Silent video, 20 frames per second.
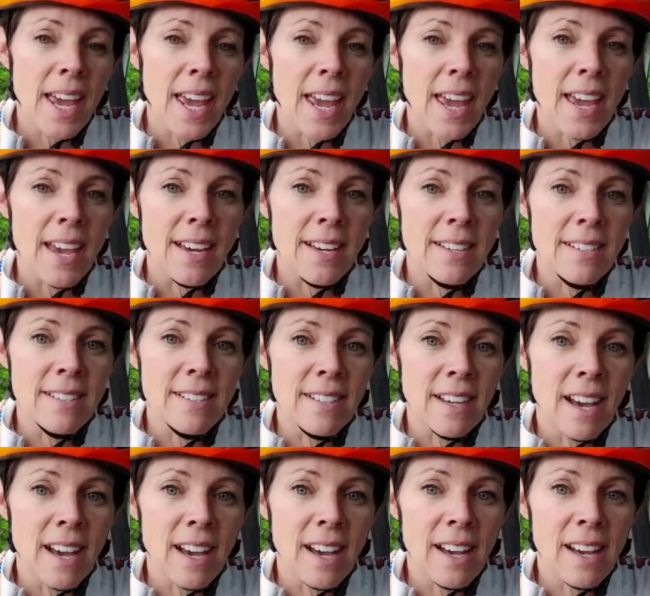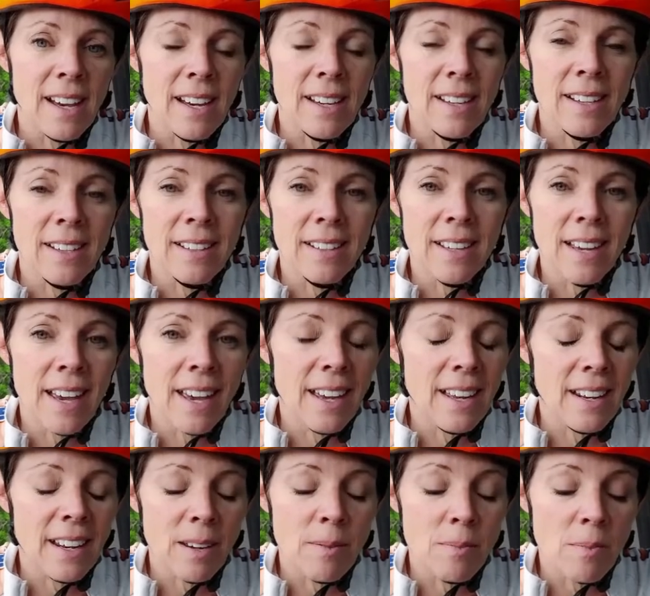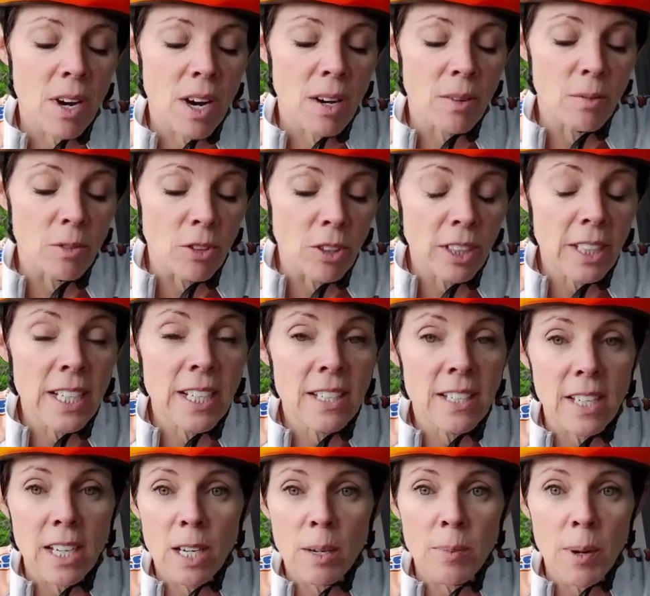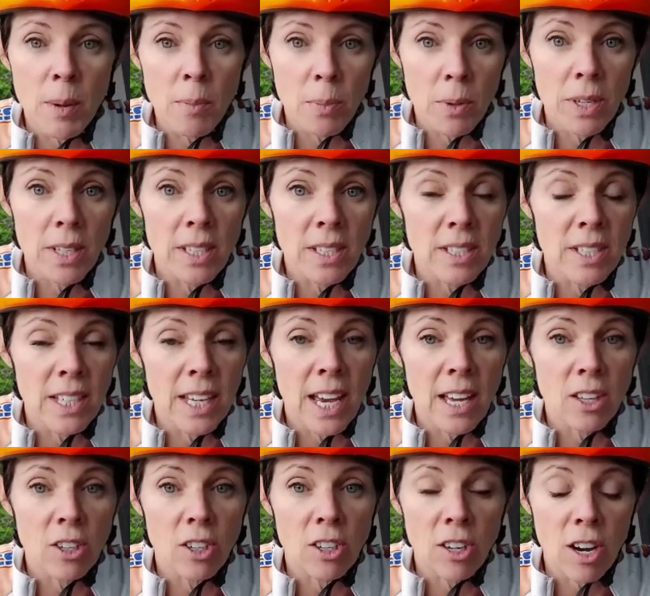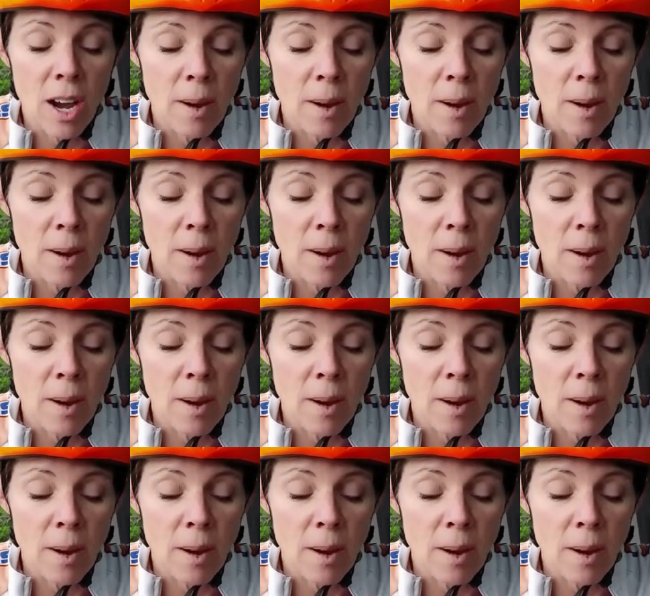And I'm really excited about putting this together.